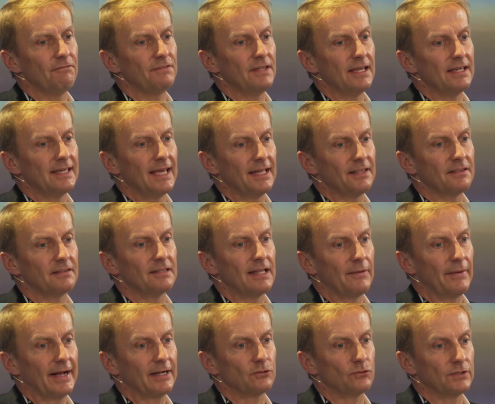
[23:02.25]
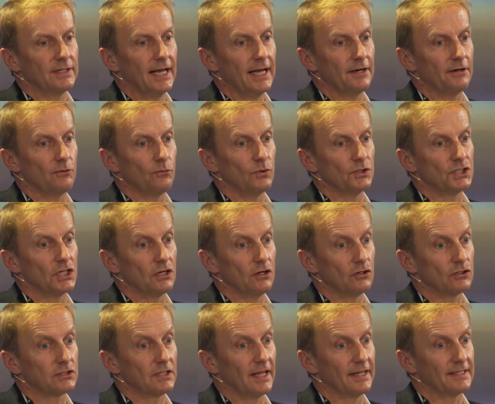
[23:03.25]
if they get their act together, which it
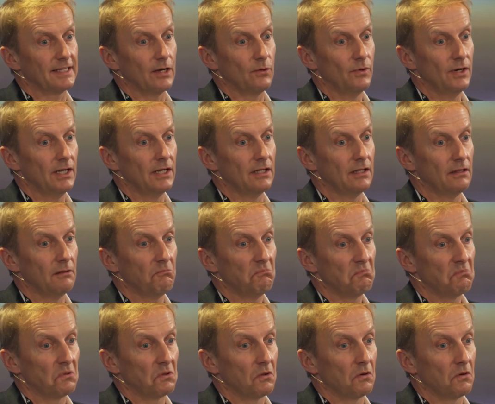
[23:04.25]
looks like they will,